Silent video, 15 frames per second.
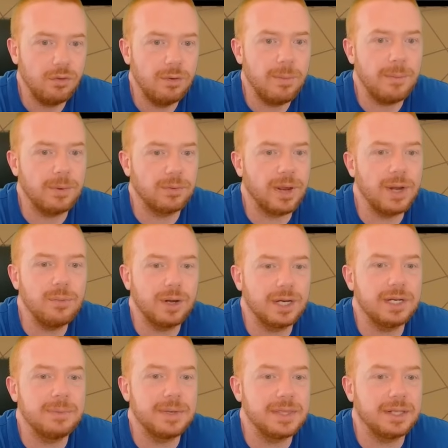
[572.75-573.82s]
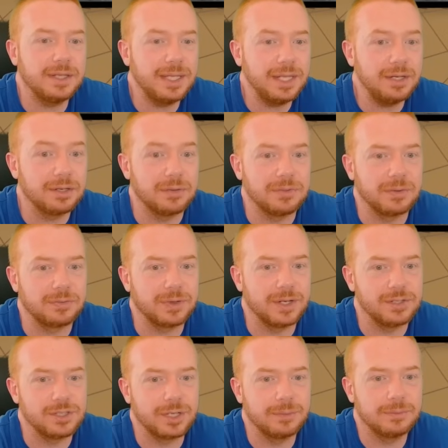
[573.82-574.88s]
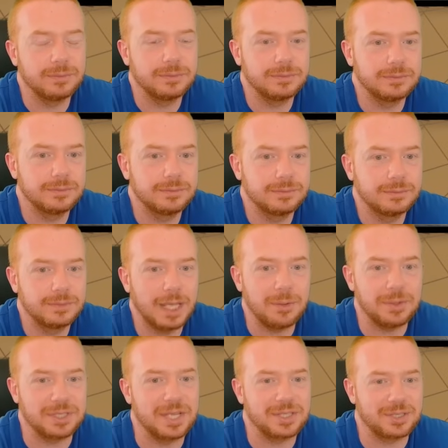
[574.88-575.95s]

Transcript: Remember, Red wanted to be the leader of the friendship. That was